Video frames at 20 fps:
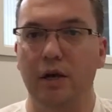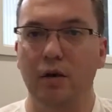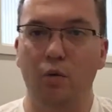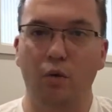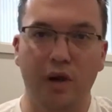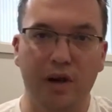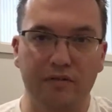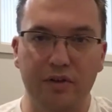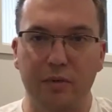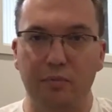
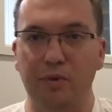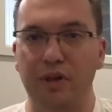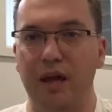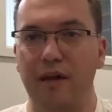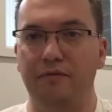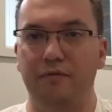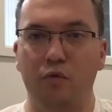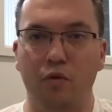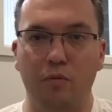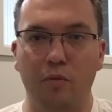whatever the
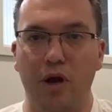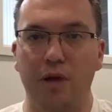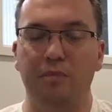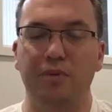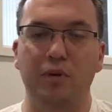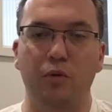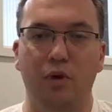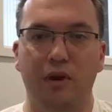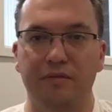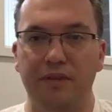platform might
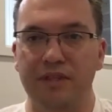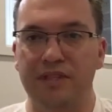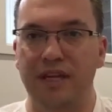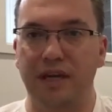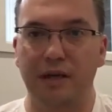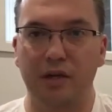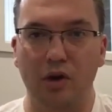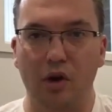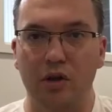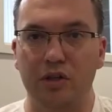be, whatever the
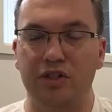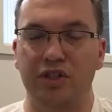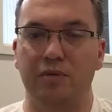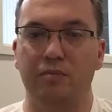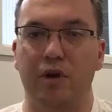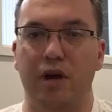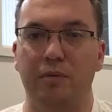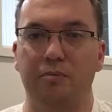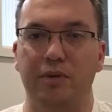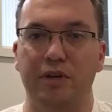technology
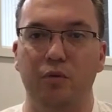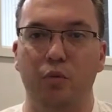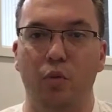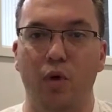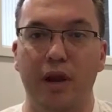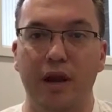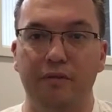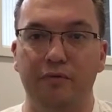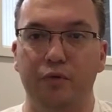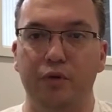might be,
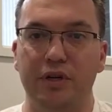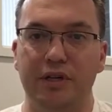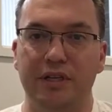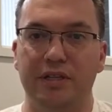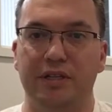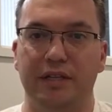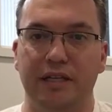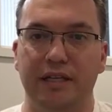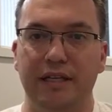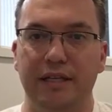whatever it
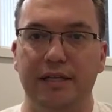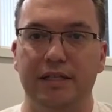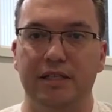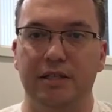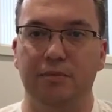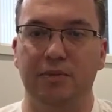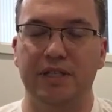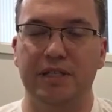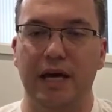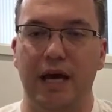is that needs
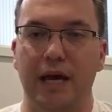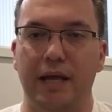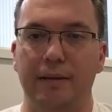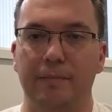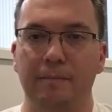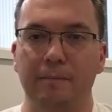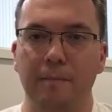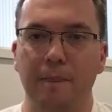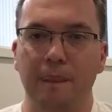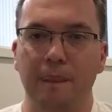to be
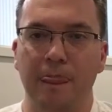done,